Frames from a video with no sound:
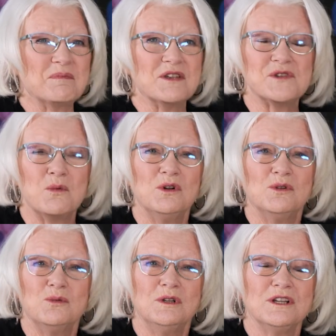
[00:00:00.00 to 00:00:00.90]
so
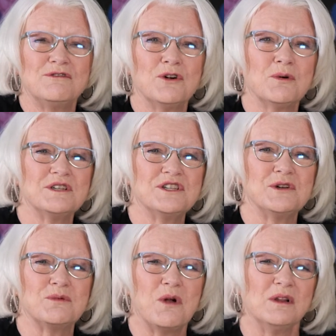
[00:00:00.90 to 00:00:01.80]
we'll look forward
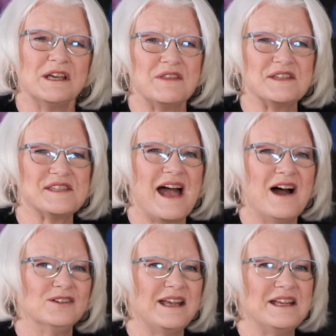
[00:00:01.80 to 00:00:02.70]
to rolling this
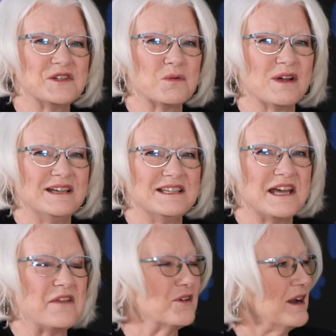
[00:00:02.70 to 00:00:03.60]
out and to working
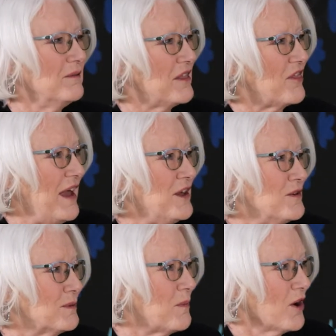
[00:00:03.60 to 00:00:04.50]
together. And I want to thank you
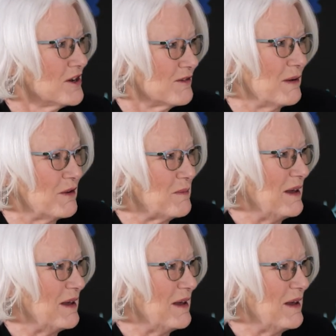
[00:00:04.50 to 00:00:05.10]
for partnering with me.